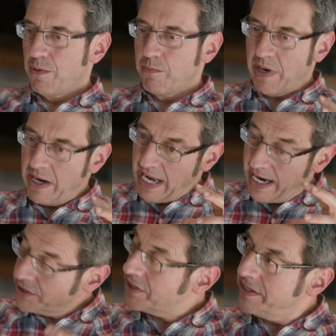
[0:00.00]
But
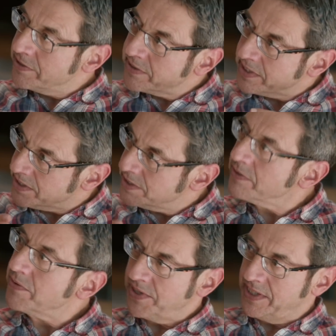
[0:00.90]
actually, can
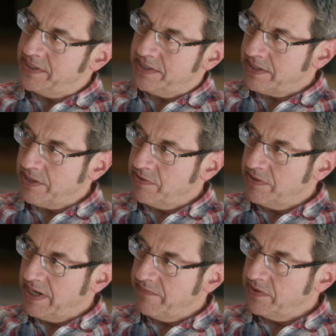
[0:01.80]
do things at the
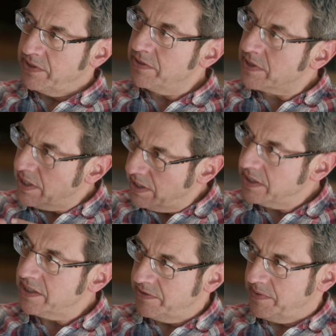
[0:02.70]
local level that you
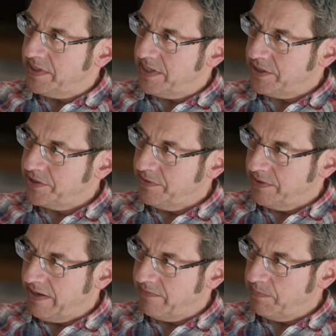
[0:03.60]
can't do at the national
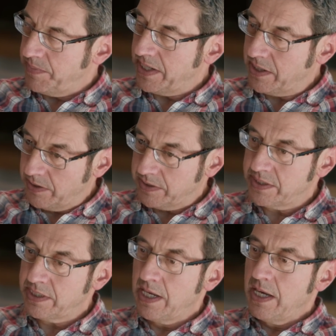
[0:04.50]
level
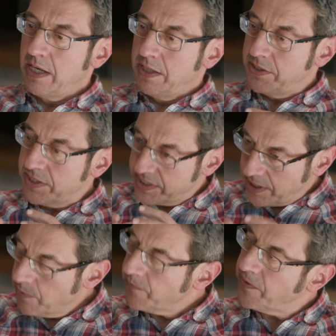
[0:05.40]
because the
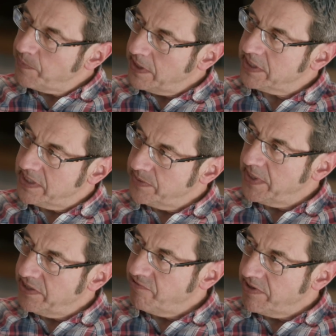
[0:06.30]
scope for
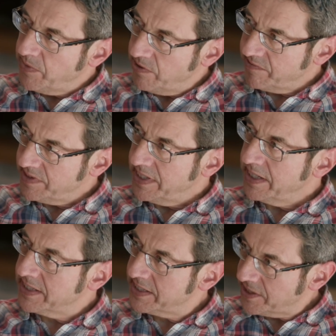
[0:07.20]
participatory democracy
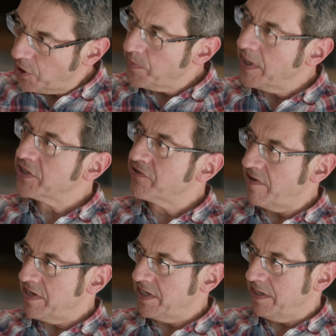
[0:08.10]
is so much
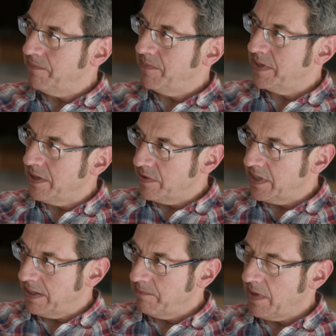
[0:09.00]
greater
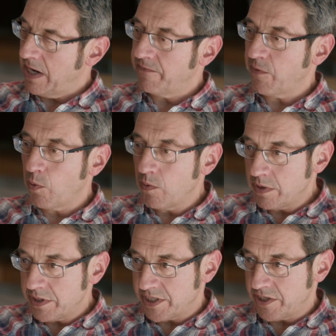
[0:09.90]
locally. And if
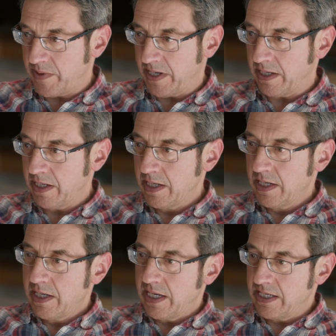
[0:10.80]
all you're doing
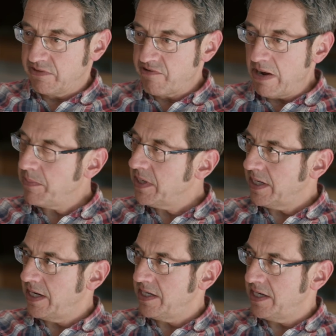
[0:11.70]
is
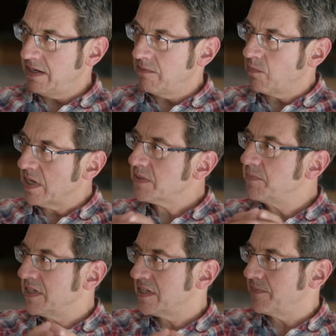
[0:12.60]
replicating
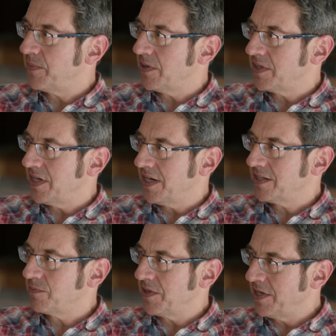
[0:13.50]
Westminster
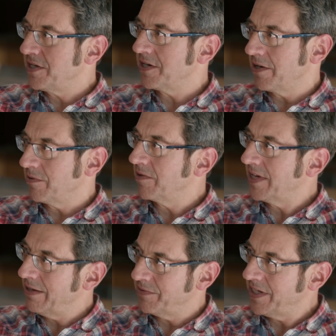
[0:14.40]
politics within your local
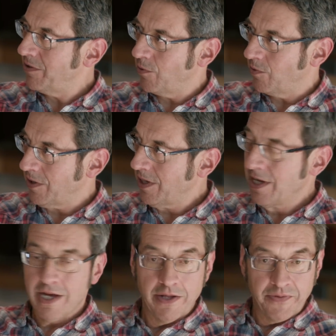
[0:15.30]
county hall,
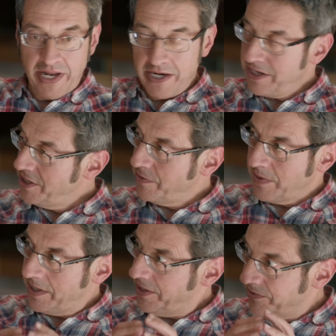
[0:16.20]
then you
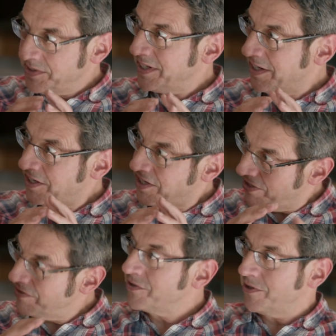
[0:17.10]
are losing a
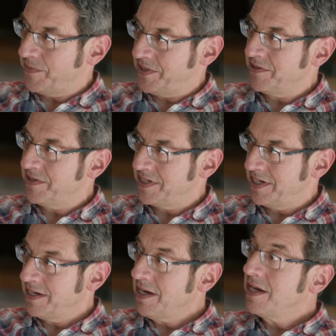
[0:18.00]
huge
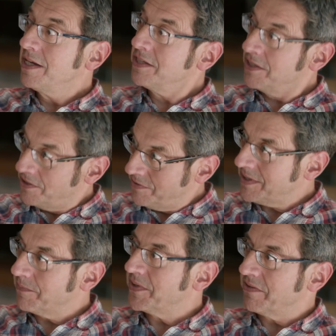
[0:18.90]
opportunity to do
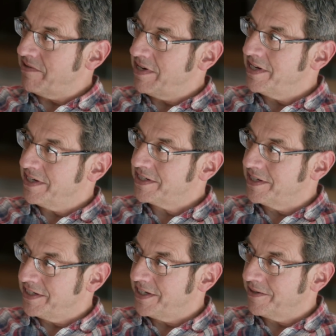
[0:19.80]
something really
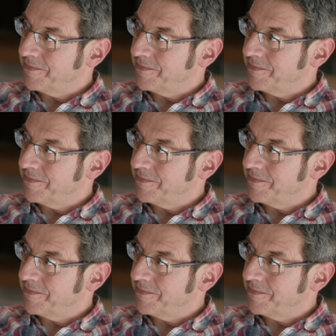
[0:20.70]
exciting.